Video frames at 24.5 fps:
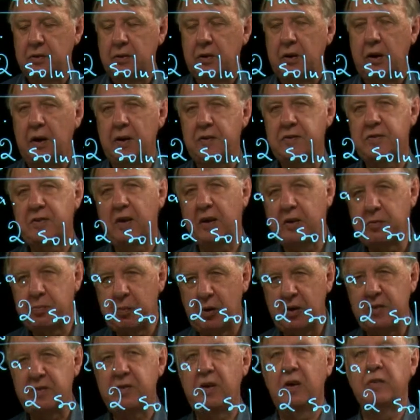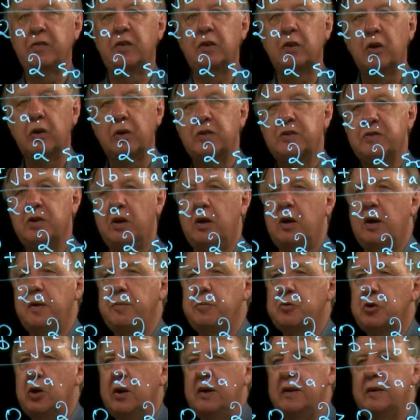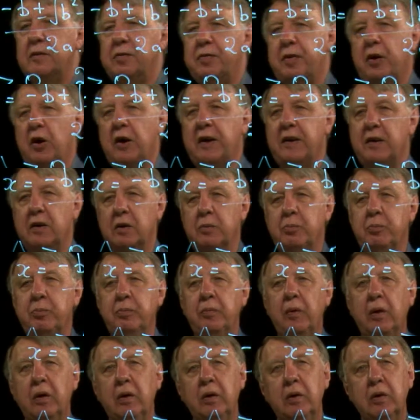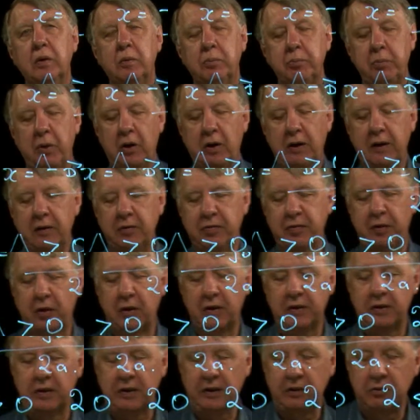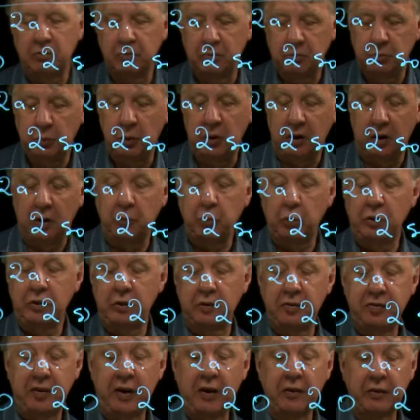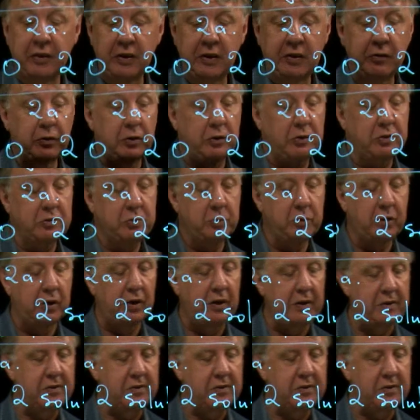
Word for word: I saved myself a lot of time trying to find them by finding, well, I wouldn't have found any roots, would I?